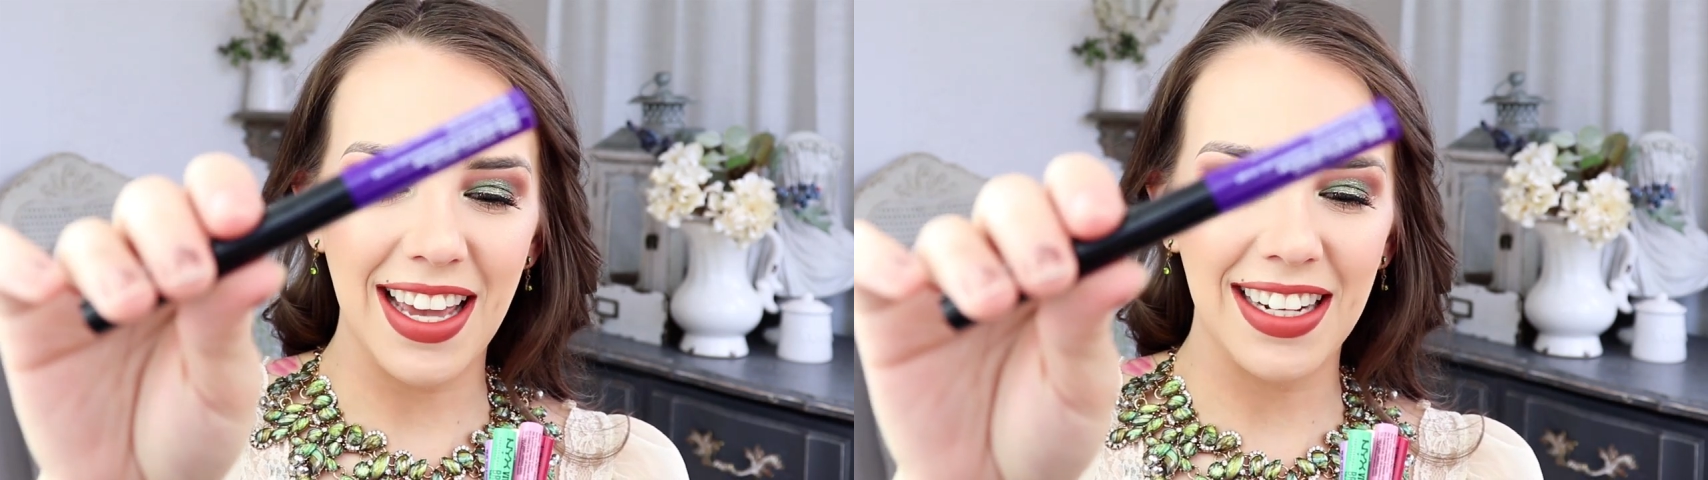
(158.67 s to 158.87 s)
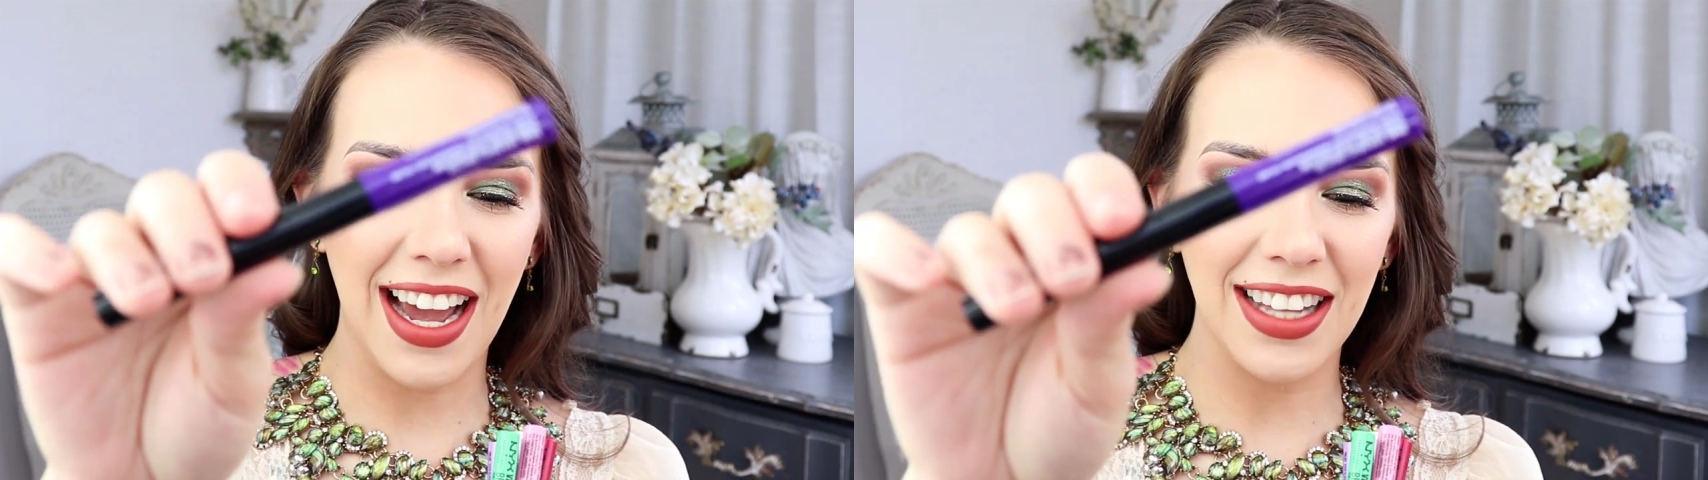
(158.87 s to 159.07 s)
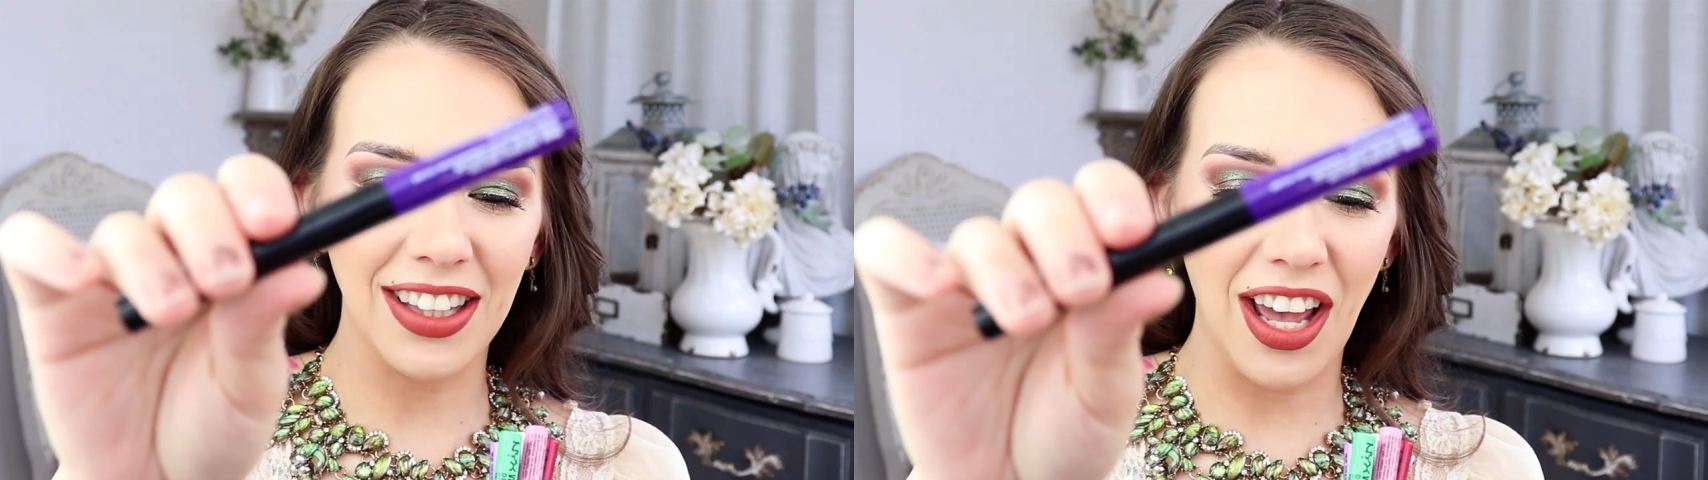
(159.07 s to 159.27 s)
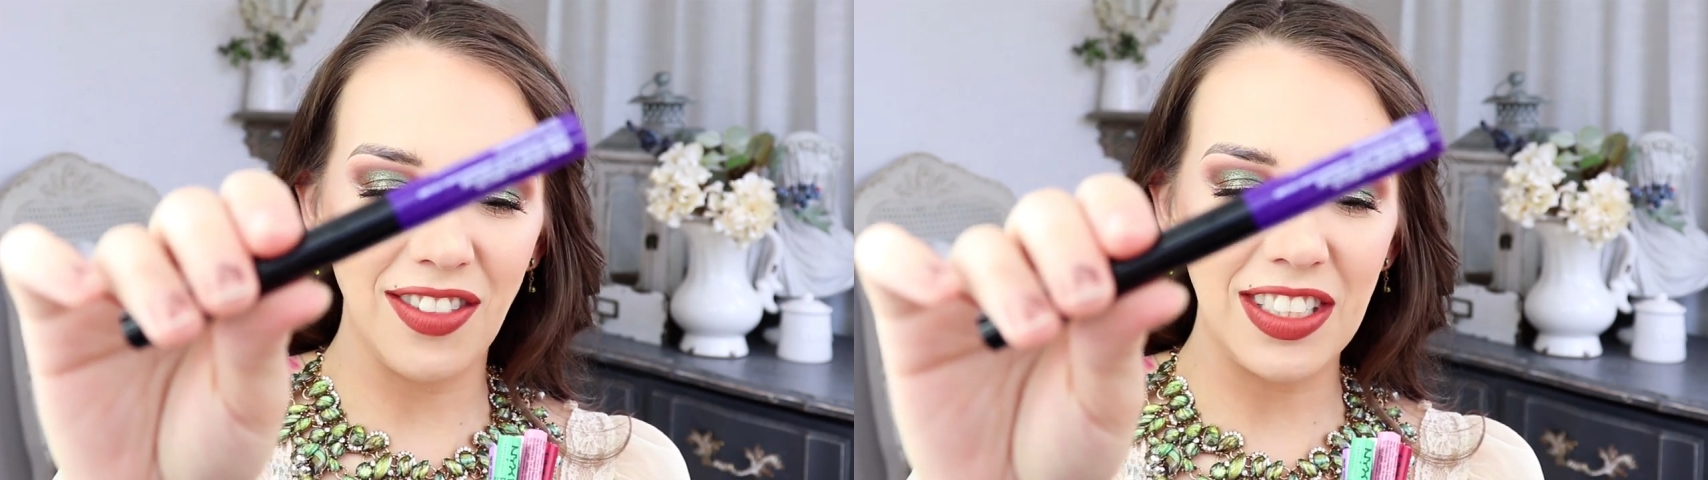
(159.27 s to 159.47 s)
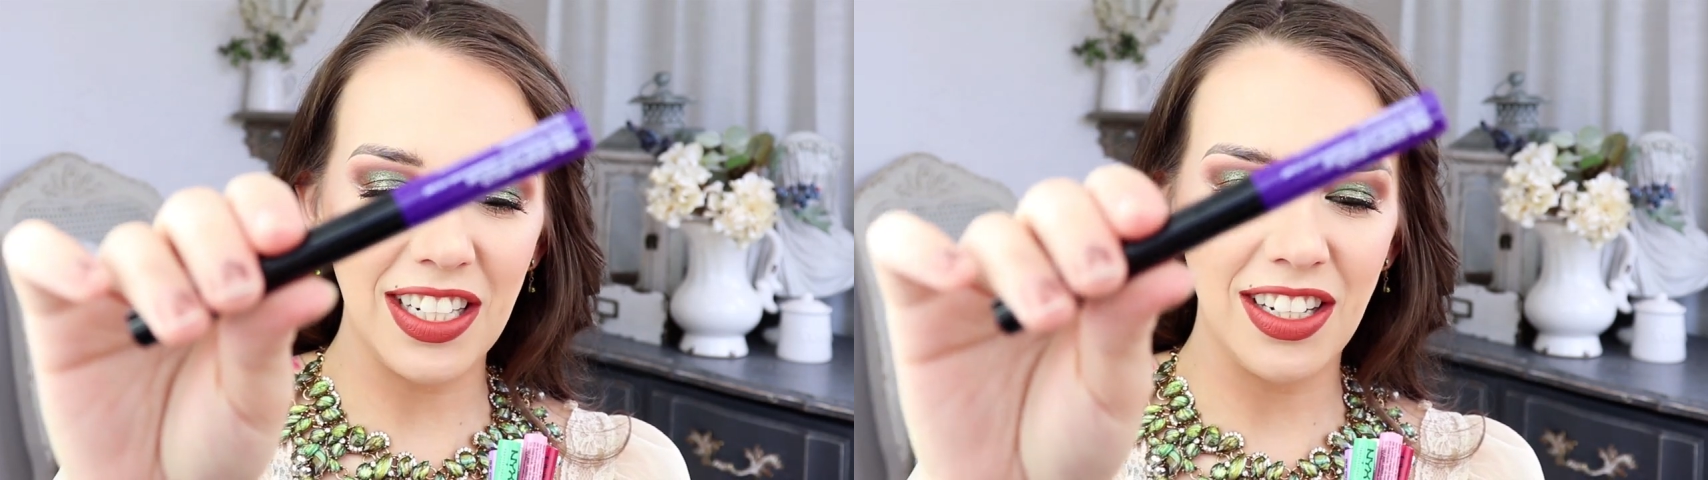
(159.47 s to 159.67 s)
and I
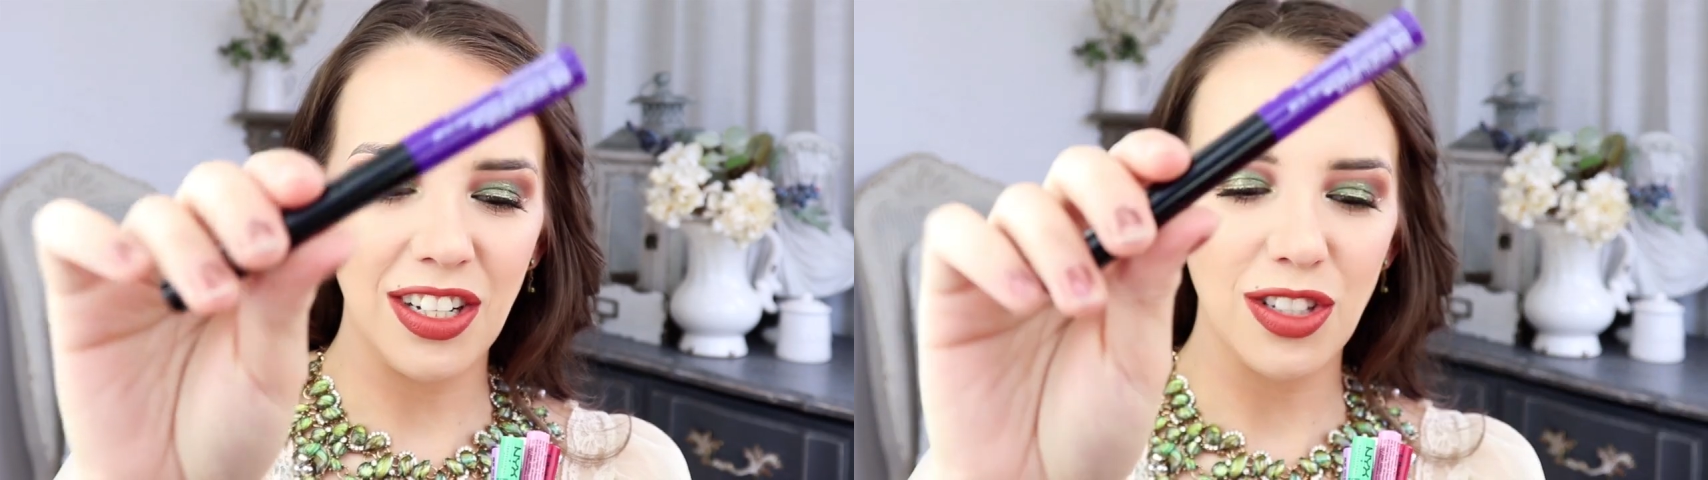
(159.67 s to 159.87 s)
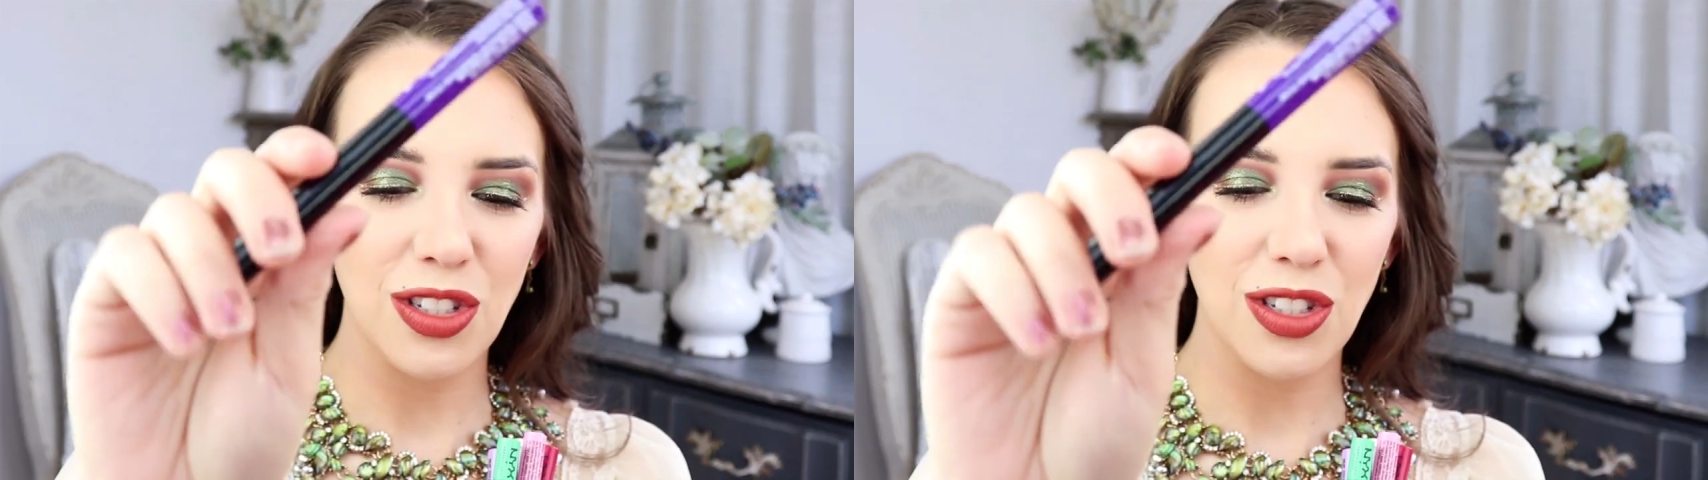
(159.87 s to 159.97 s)
loved it